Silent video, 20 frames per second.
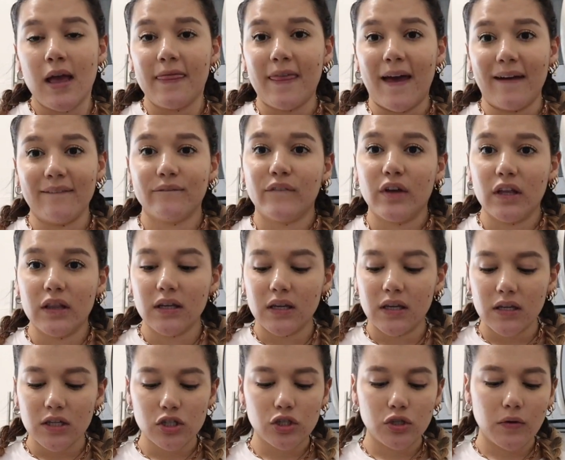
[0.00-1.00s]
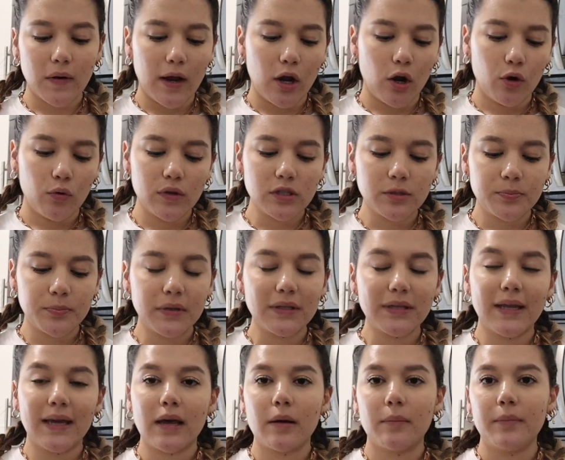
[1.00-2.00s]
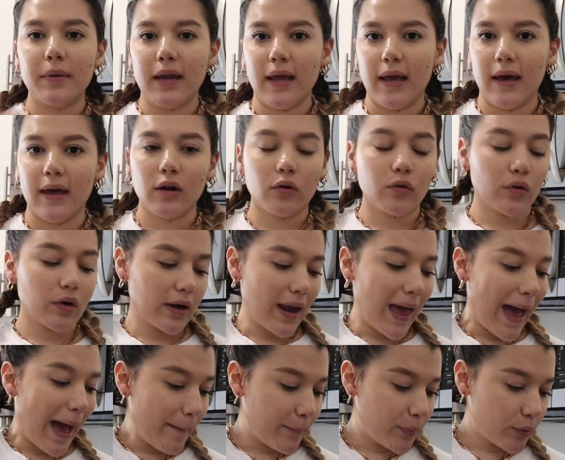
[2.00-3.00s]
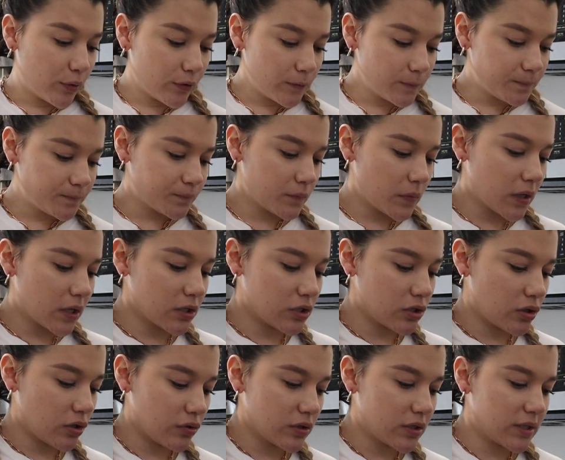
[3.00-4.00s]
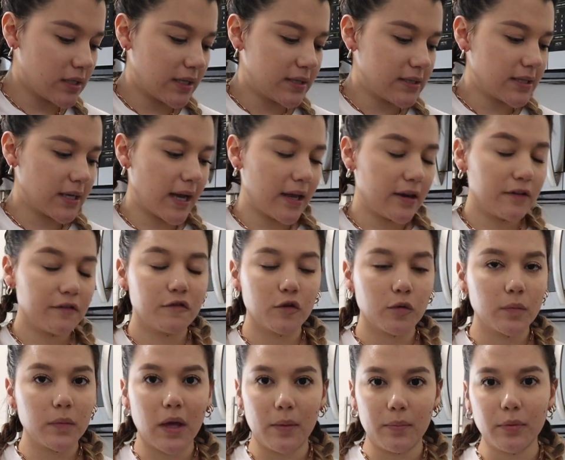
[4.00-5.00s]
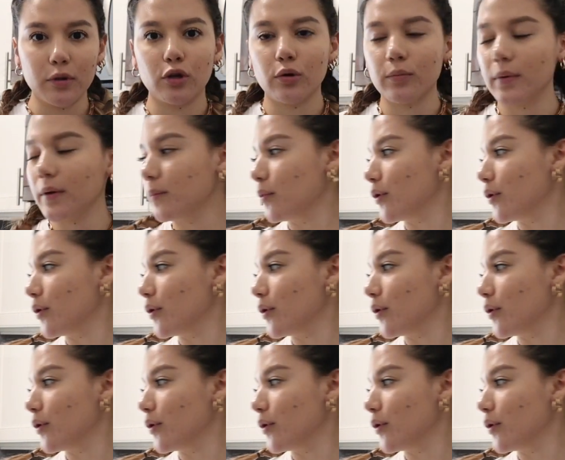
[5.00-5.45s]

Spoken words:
that filling. So I always put like a banana or an apple because those tend to kind of fill me up a little bit